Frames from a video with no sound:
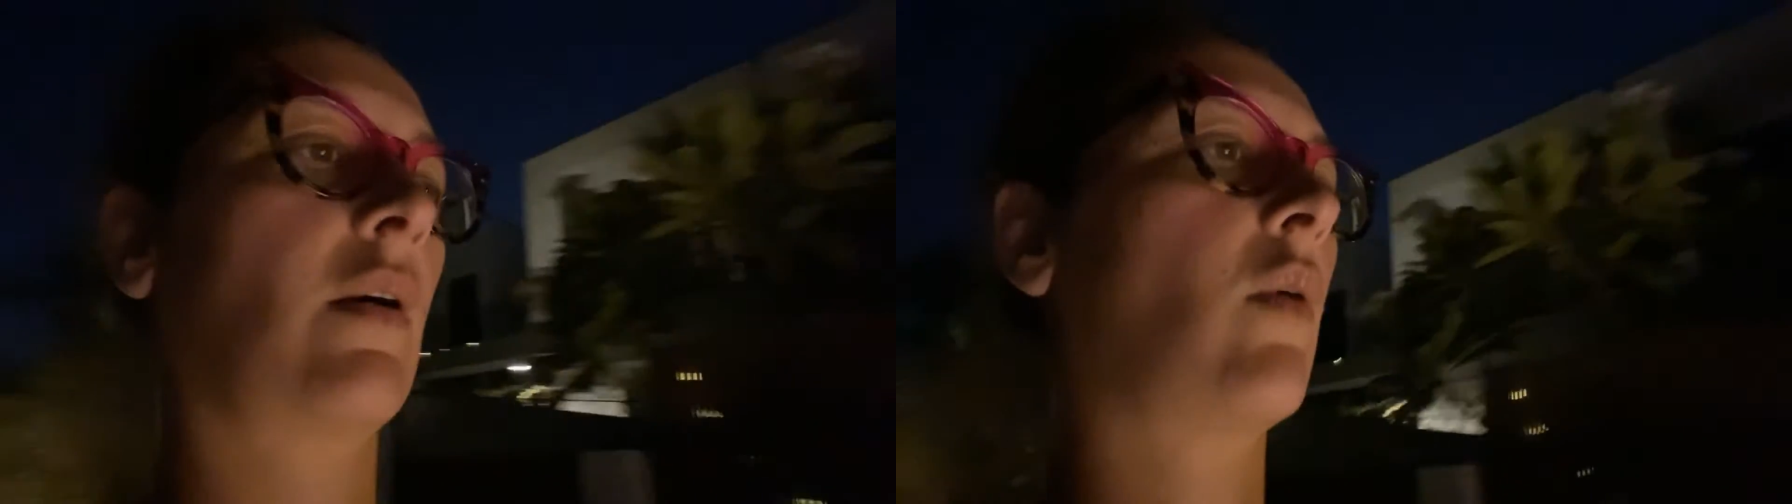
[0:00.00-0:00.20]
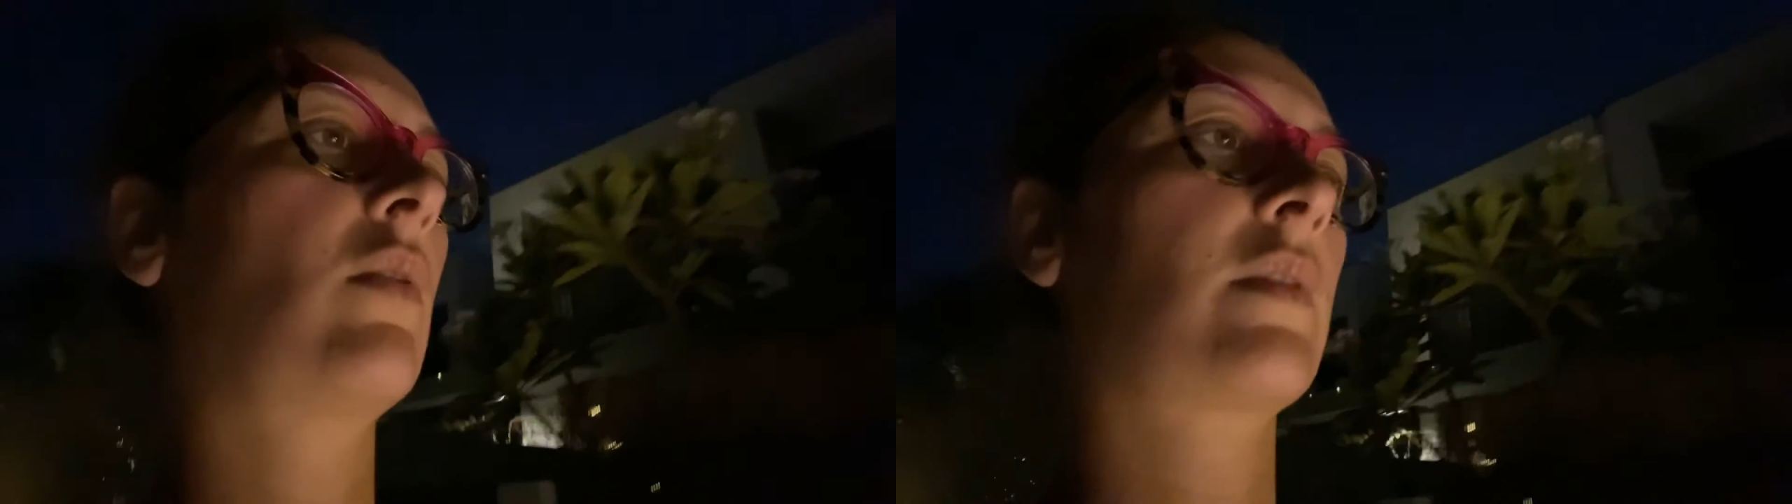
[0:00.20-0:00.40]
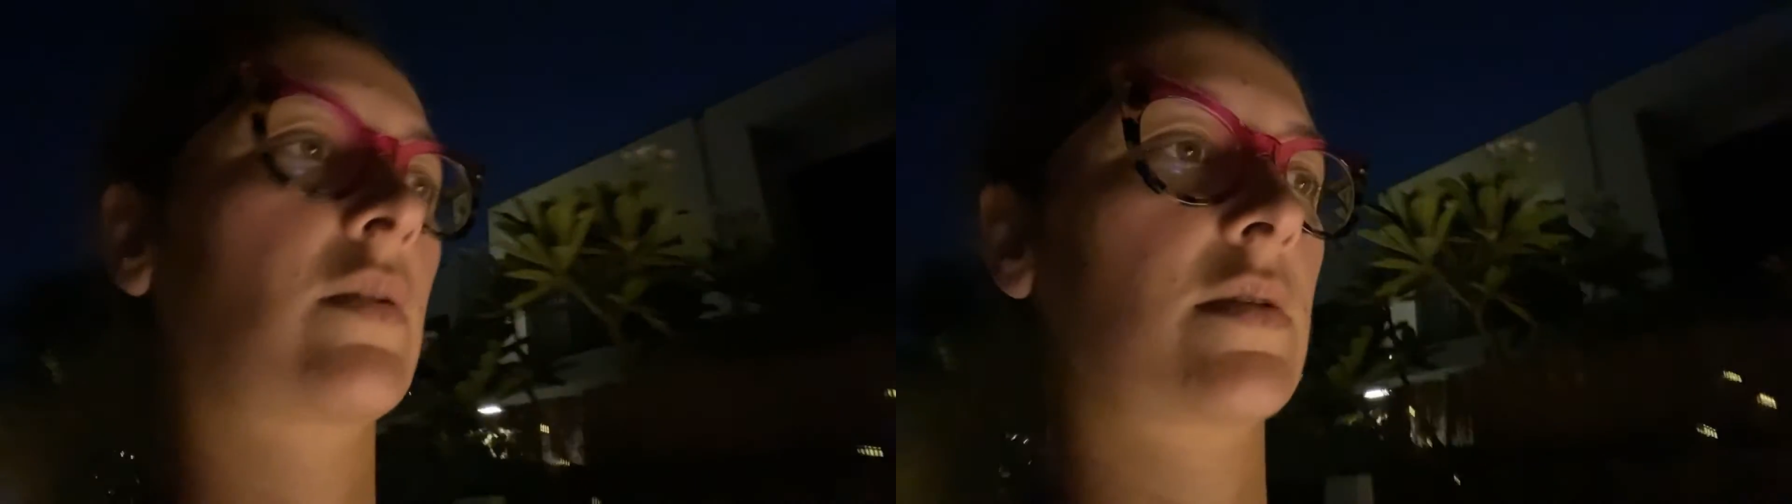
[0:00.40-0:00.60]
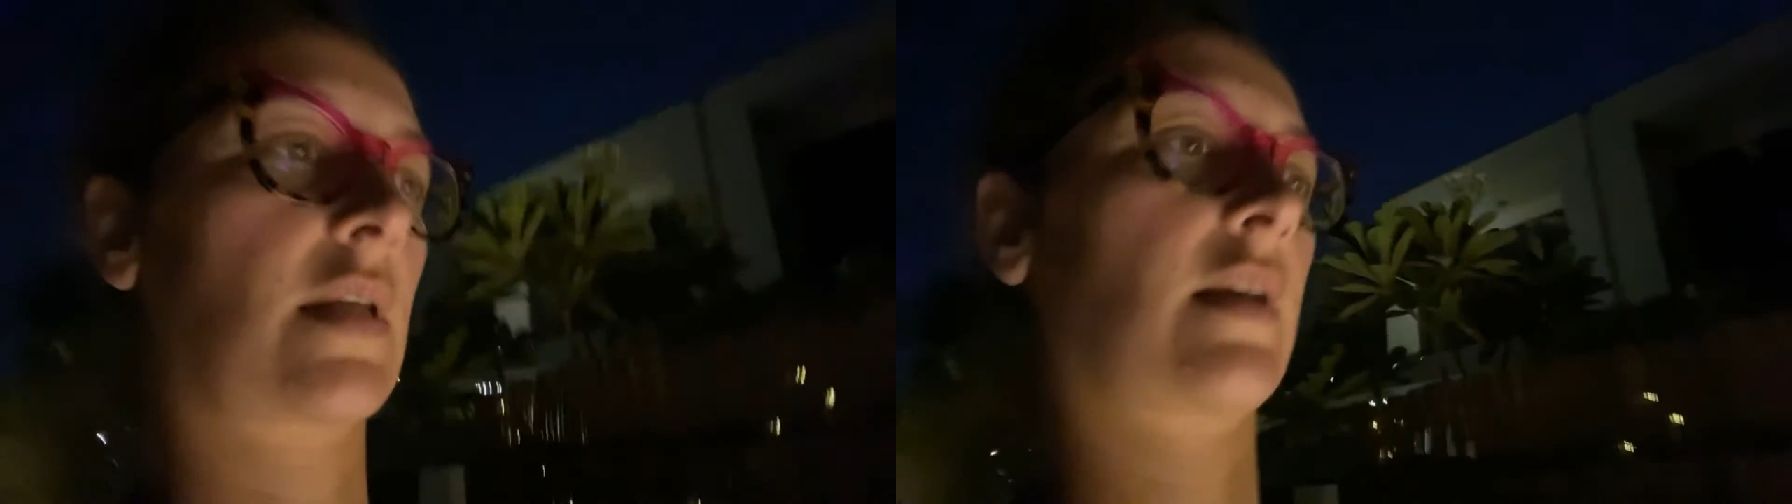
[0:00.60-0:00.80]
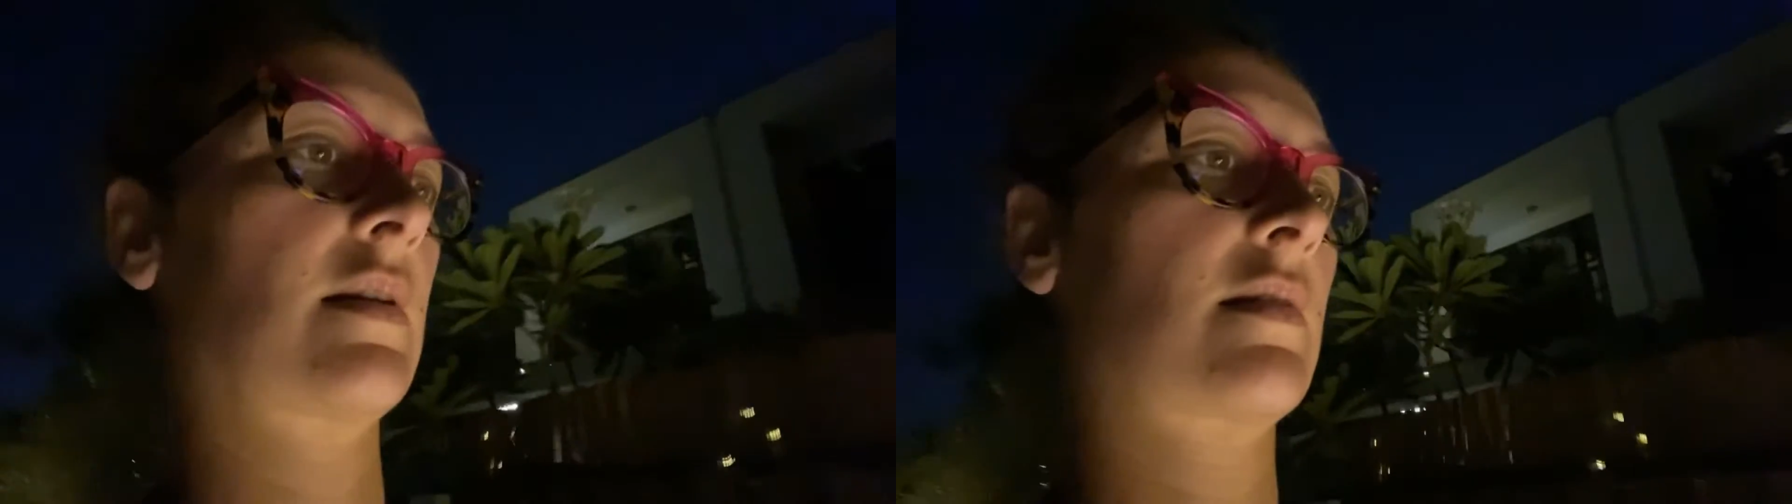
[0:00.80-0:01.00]
all those
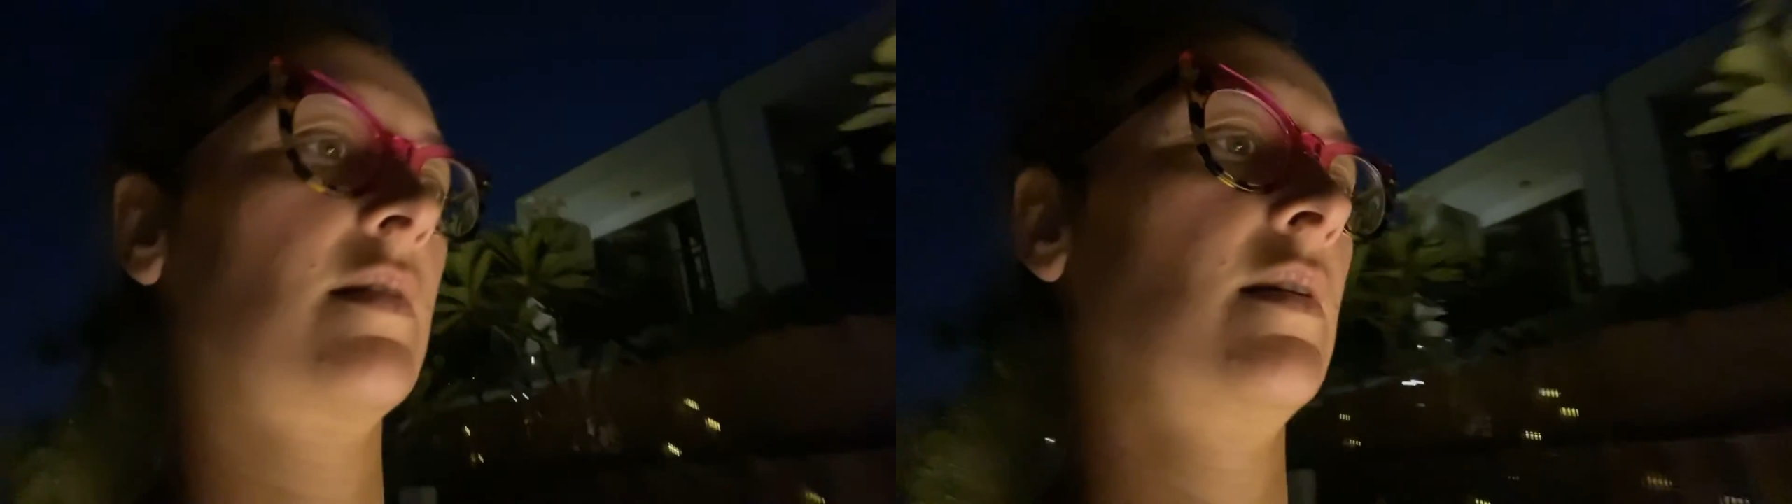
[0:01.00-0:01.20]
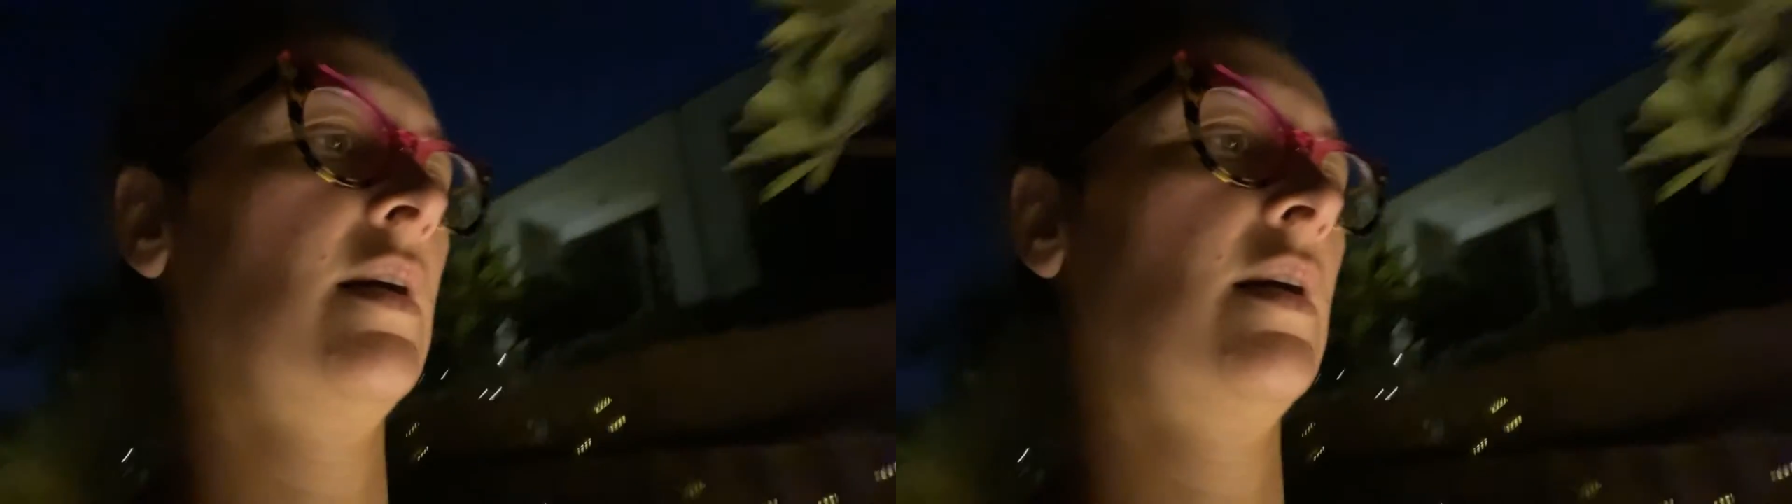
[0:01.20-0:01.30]
things.